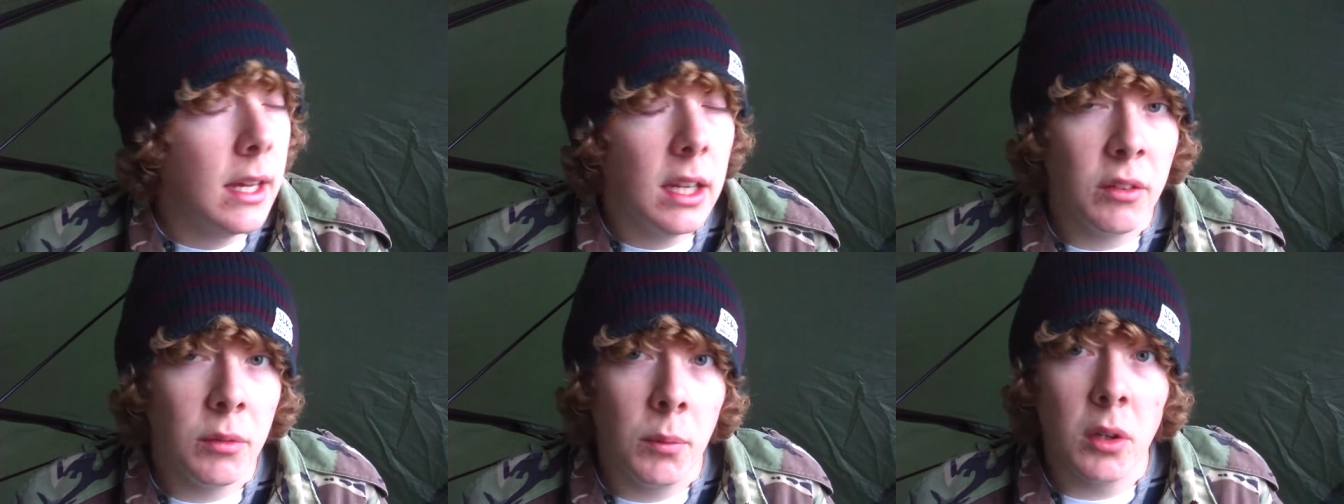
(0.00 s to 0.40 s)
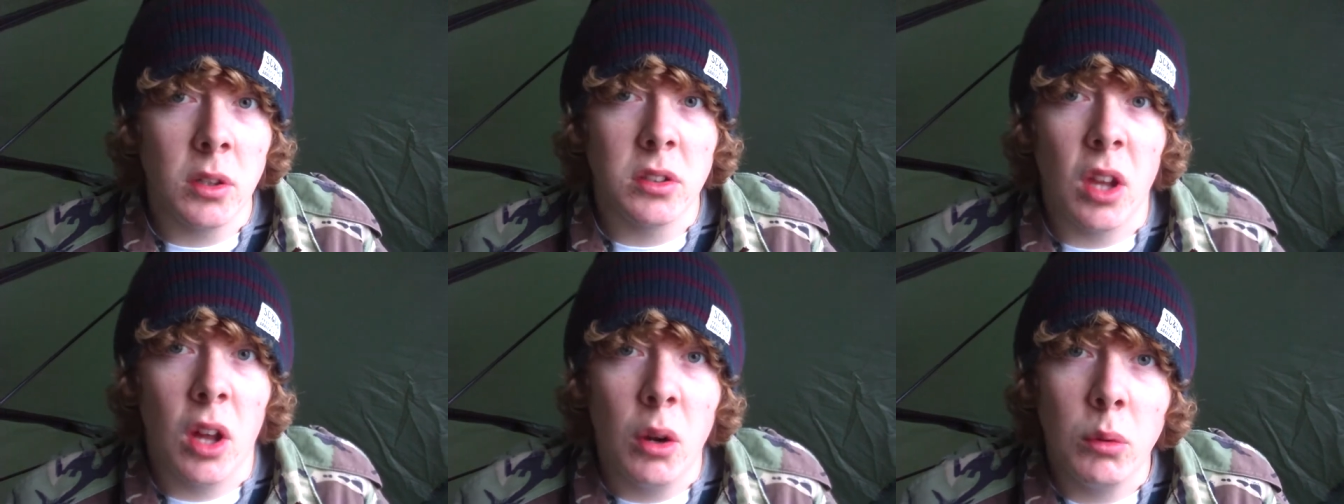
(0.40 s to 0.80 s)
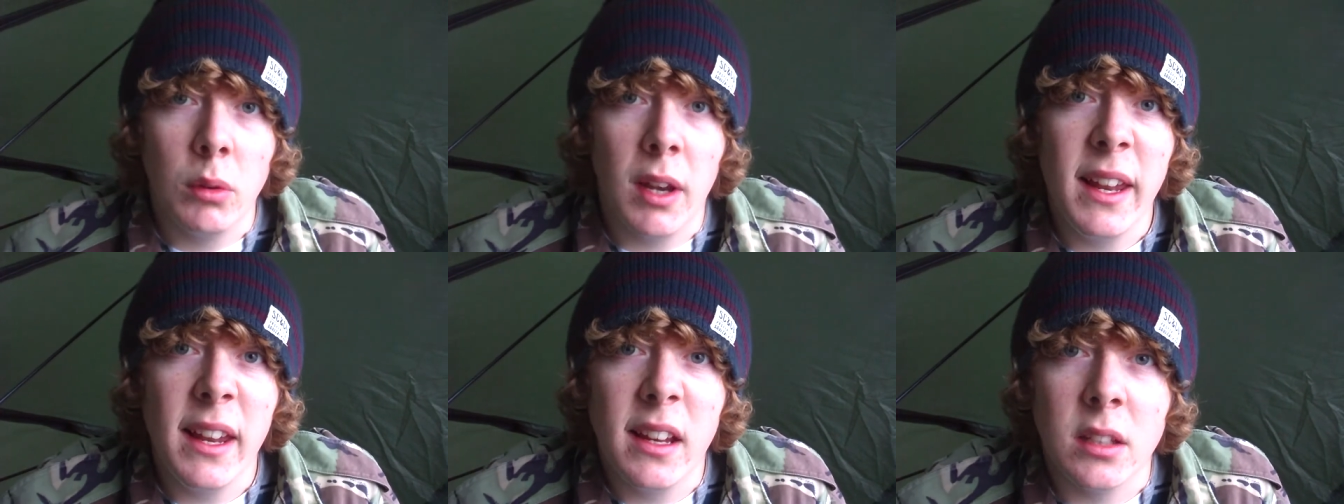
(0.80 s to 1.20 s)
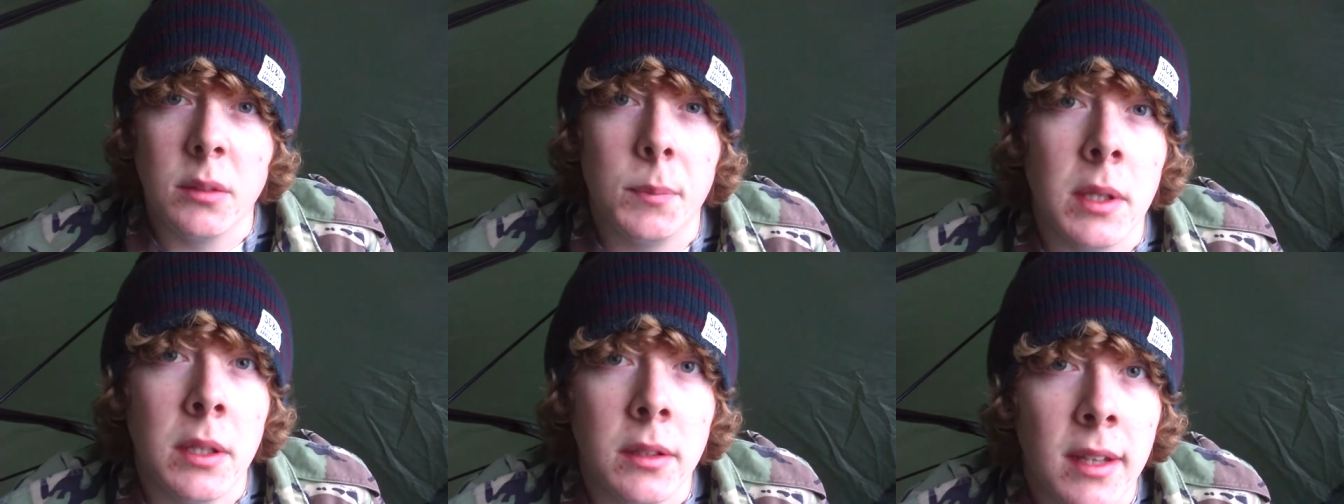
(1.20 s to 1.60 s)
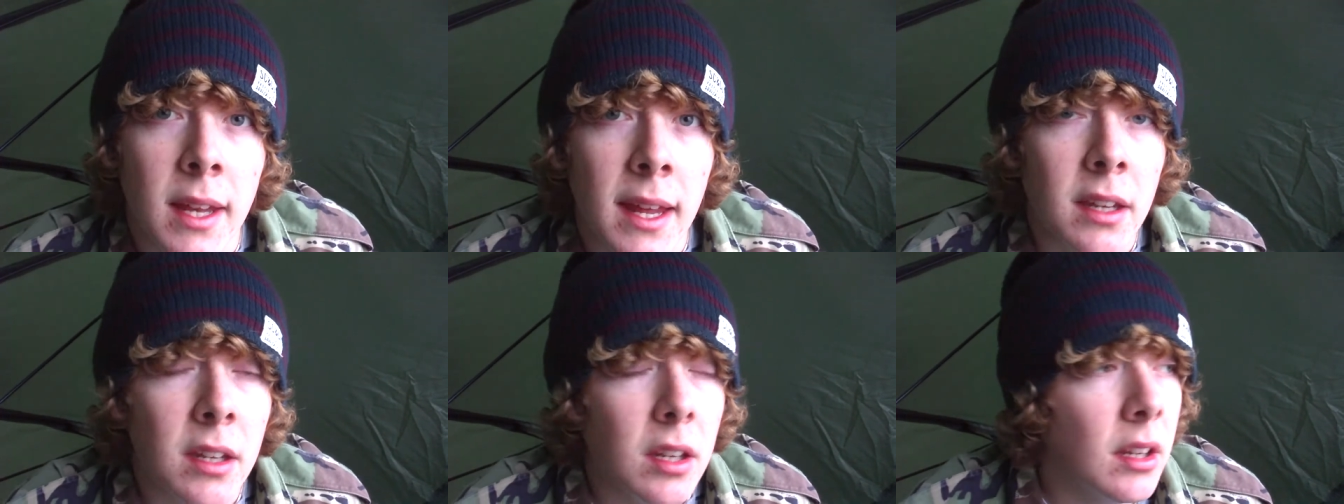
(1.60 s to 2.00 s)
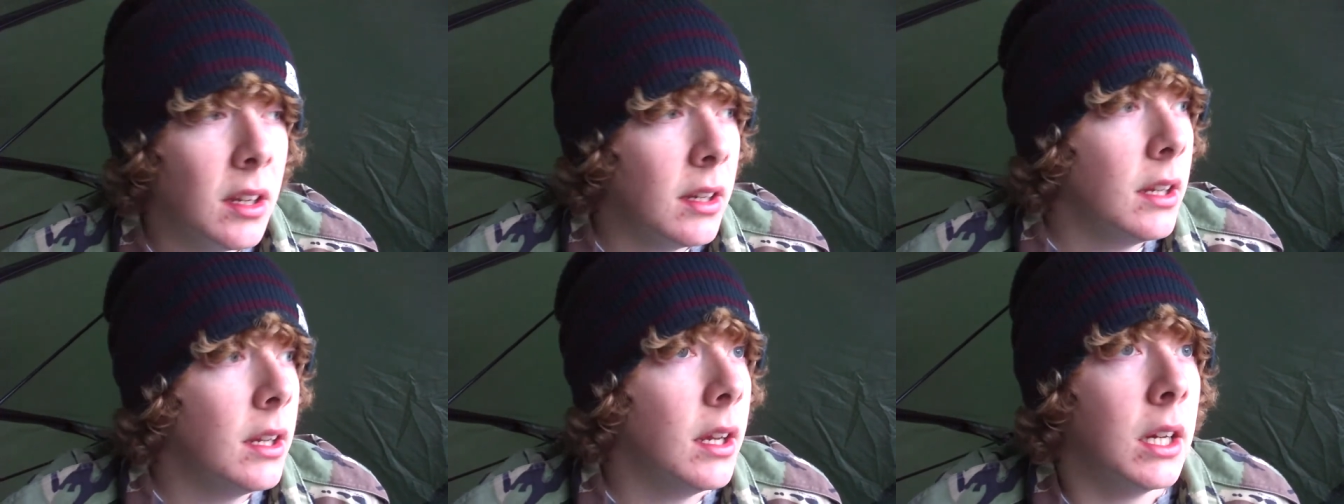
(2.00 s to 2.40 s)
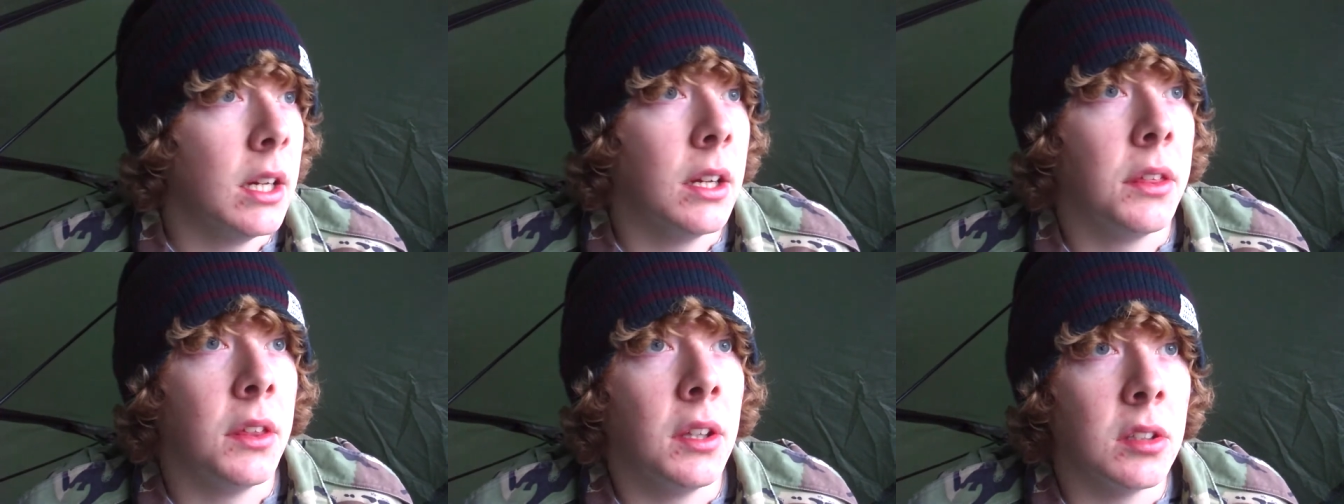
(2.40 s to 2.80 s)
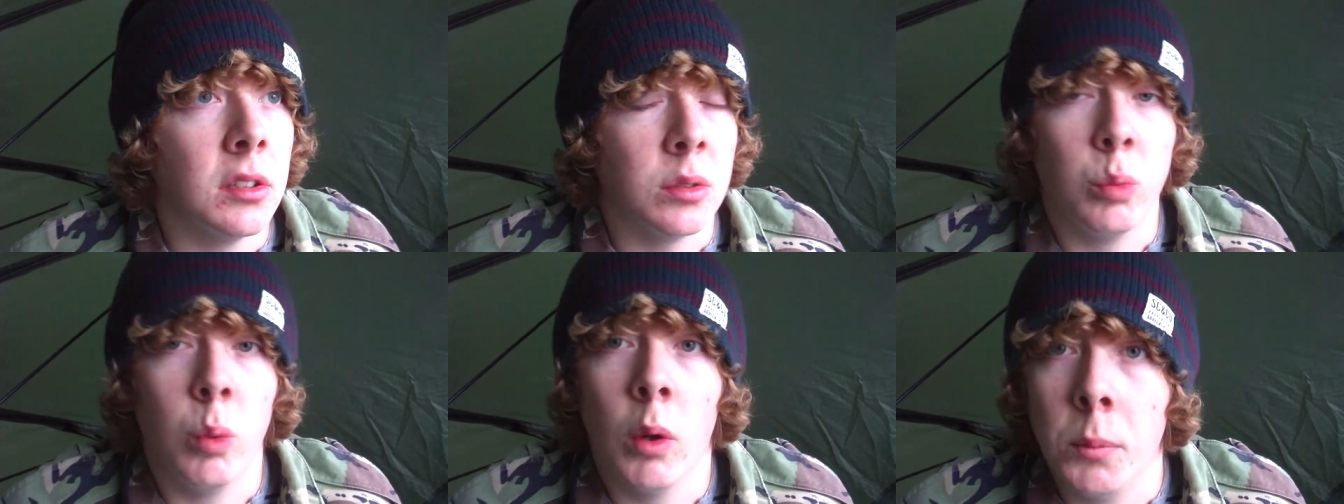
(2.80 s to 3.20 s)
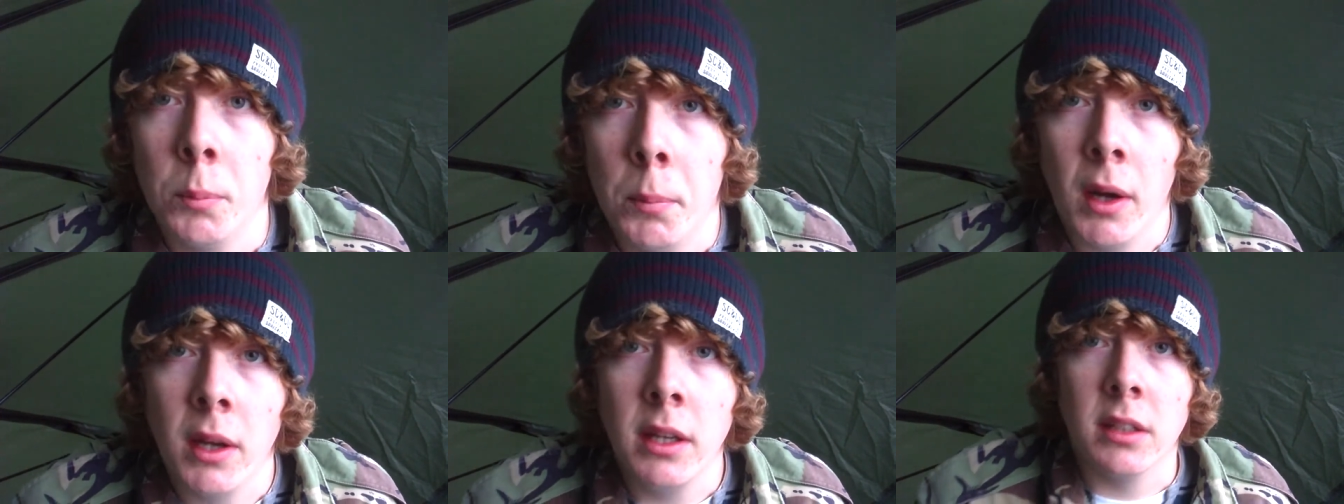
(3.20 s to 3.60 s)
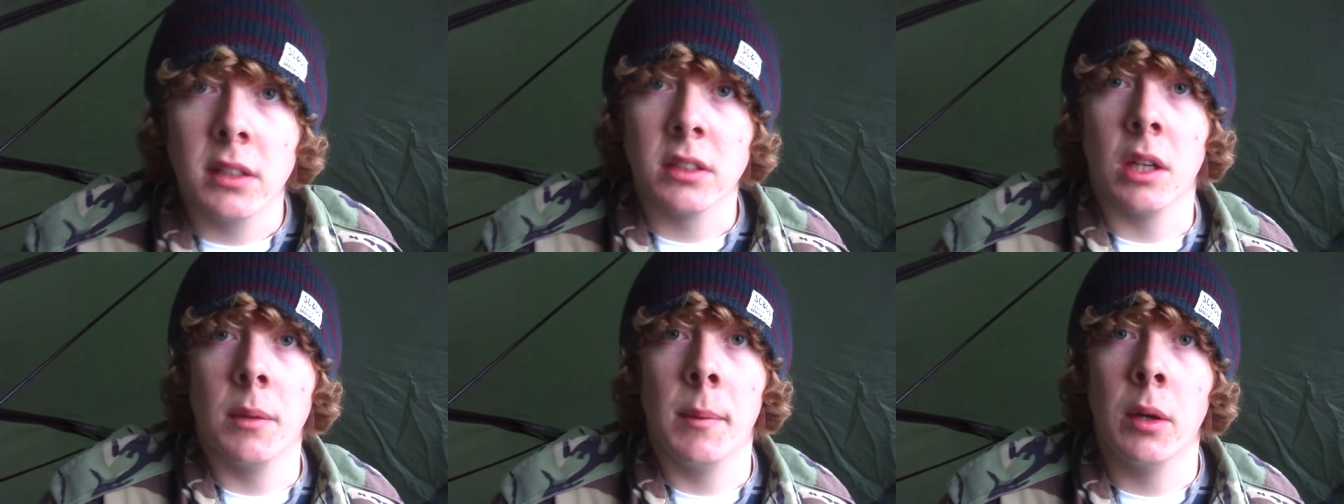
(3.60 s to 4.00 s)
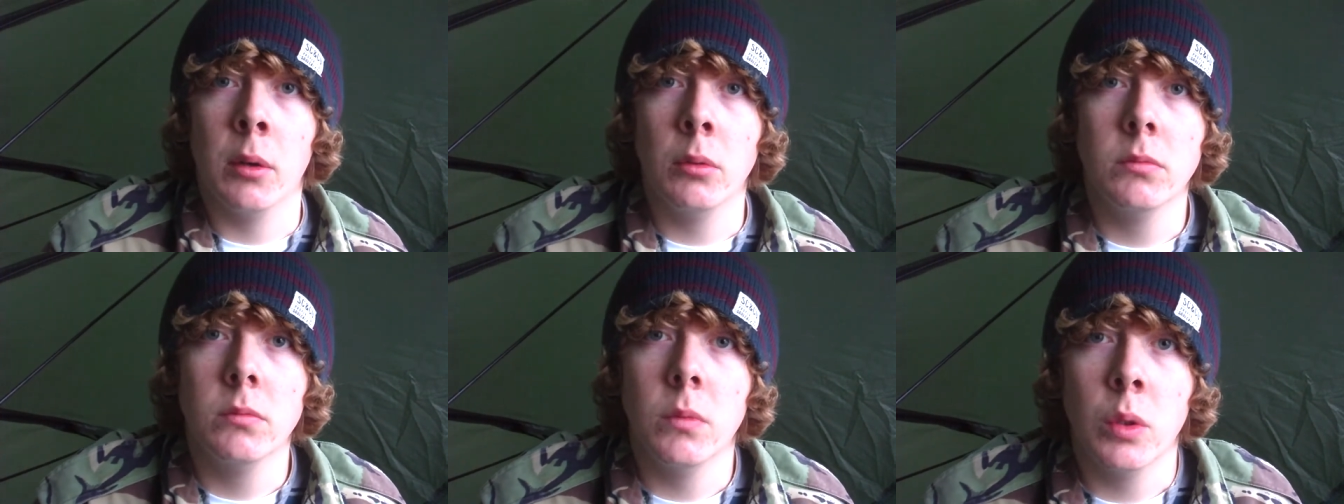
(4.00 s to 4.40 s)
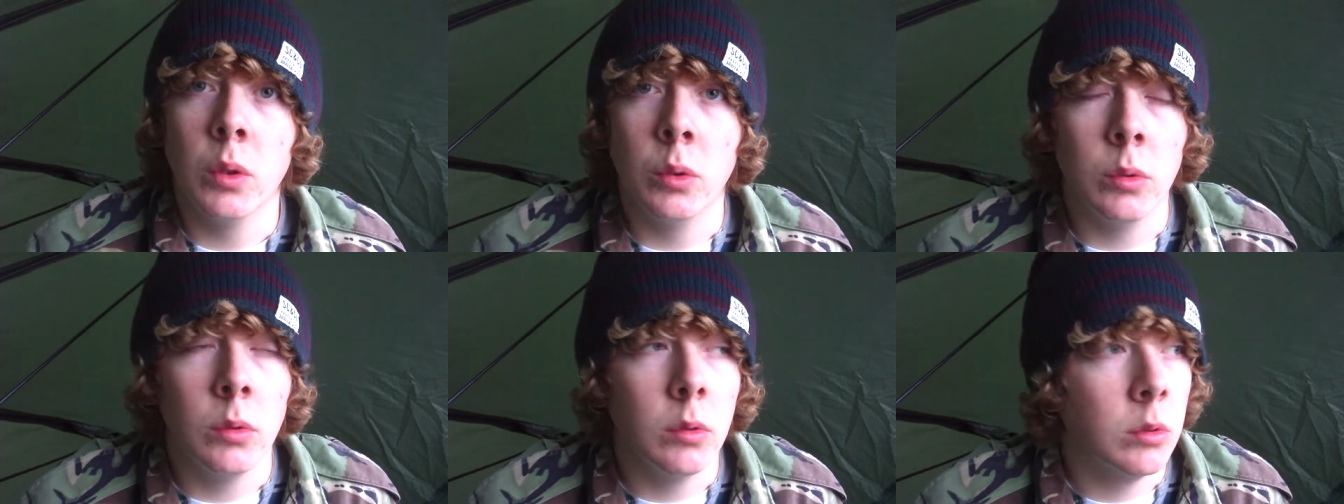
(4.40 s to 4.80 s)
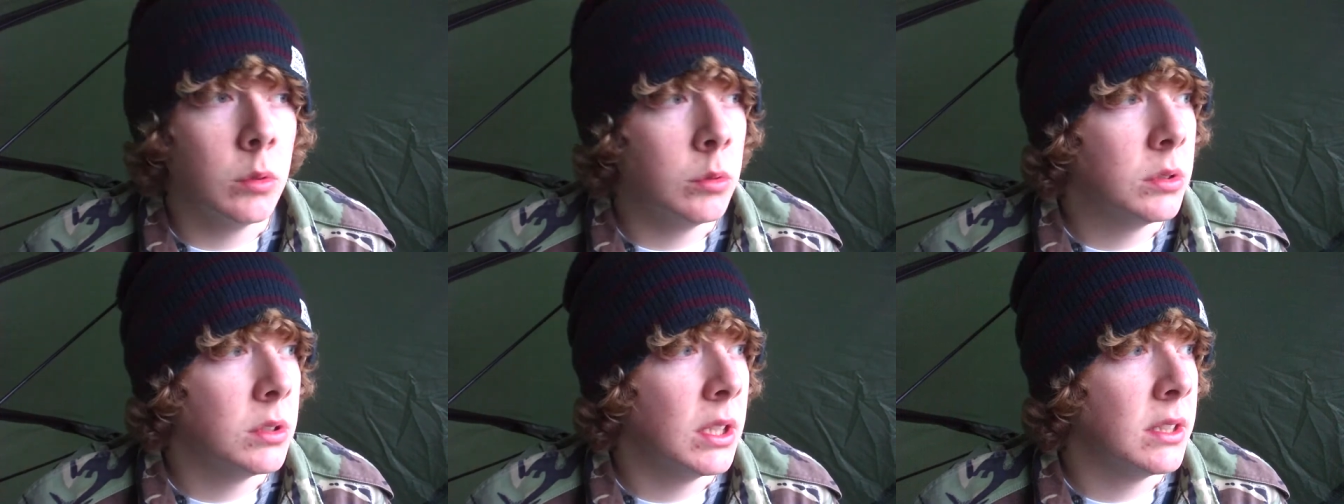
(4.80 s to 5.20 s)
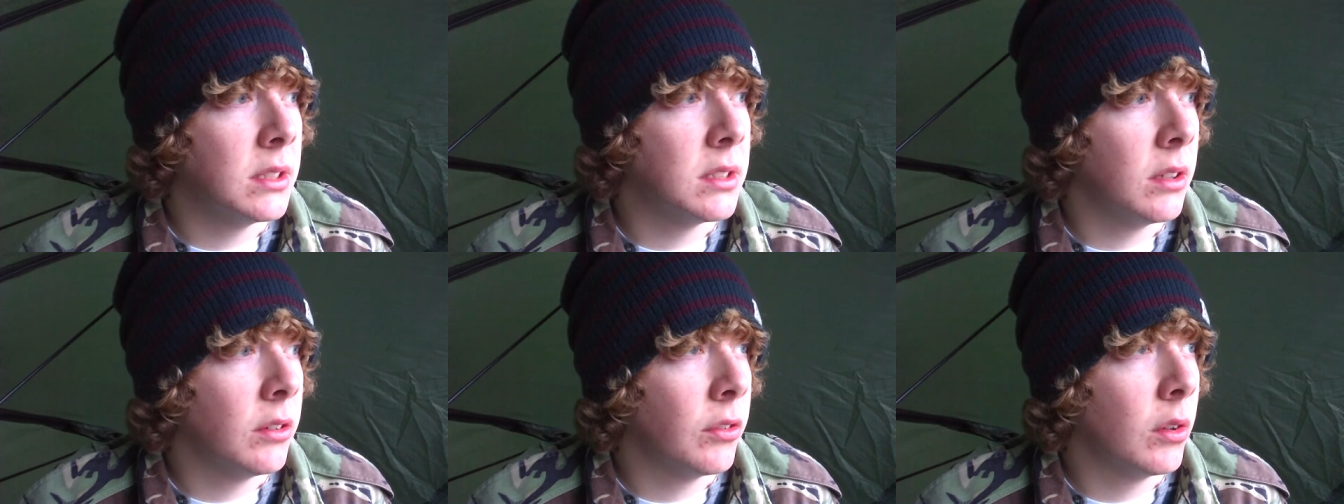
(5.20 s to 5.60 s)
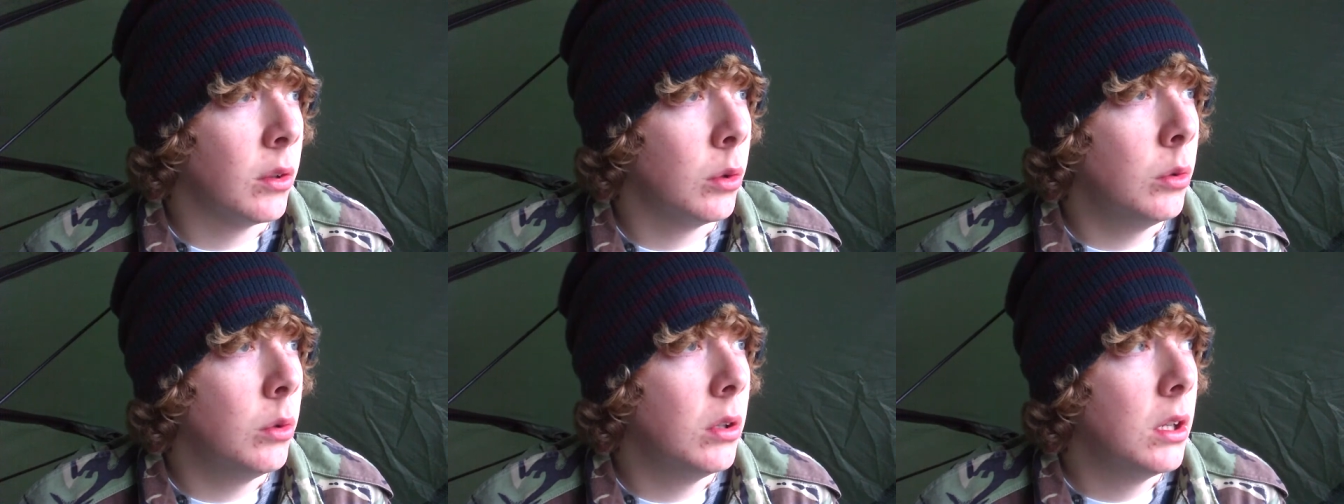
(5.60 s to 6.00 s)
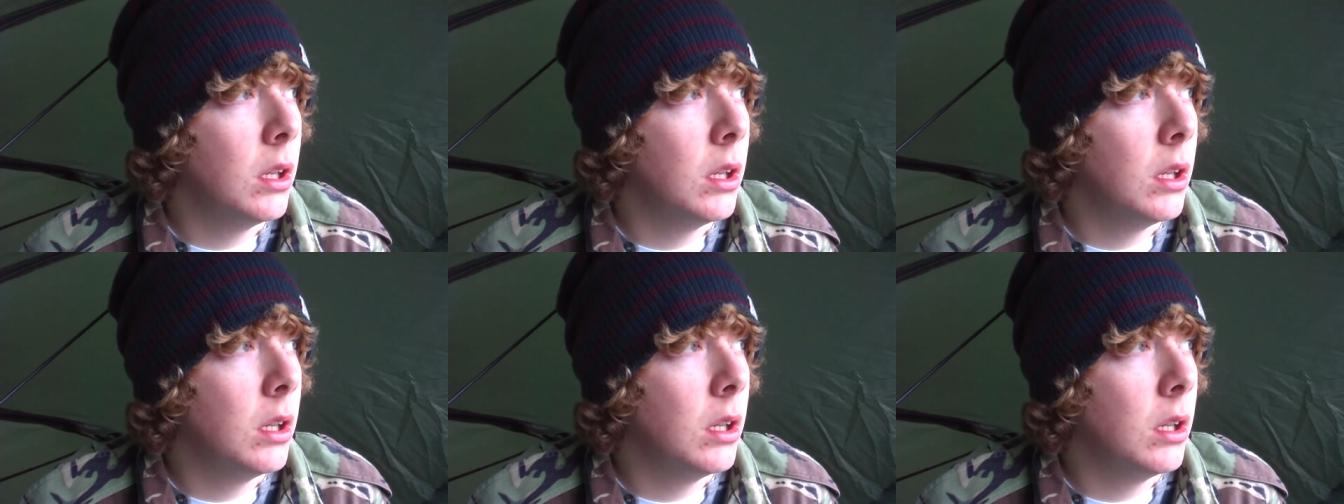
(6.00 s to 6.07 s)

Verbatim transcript: And if I'm honest, the whole lake has been dead. Uh, I think just one pike has come out all, all since I've caught.